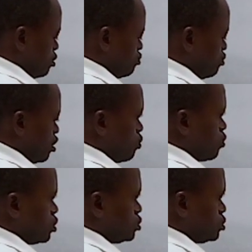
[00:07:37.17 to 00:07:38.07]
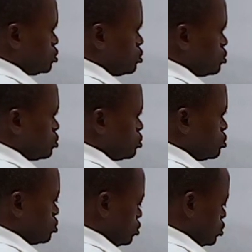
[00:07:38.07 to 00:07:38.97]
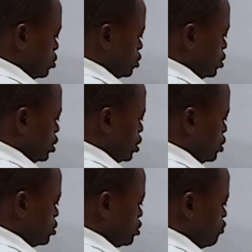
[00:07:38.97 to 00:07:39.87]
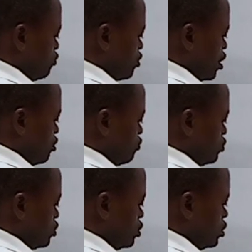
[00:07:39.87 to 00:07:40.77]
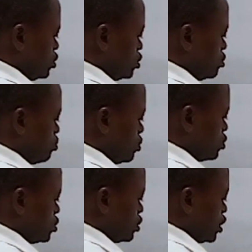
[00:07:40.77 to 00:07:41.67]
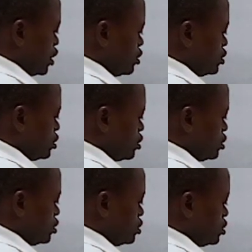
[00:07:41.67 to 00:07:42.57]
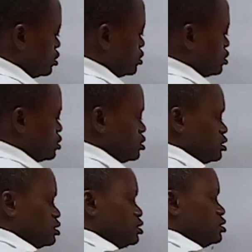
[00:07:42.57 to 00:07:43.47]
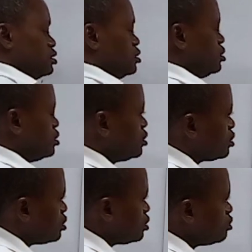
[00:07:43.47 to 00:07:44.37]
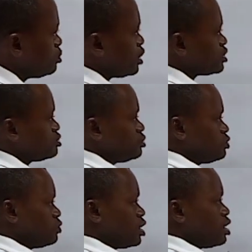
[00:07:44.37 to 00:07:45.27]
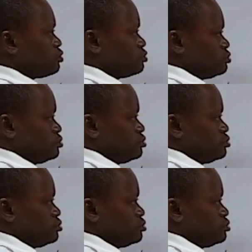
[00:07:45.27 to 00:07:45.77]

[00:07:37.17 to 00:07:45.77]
is equals to 85 degrees plus 90 degrees. You'll be asking me how.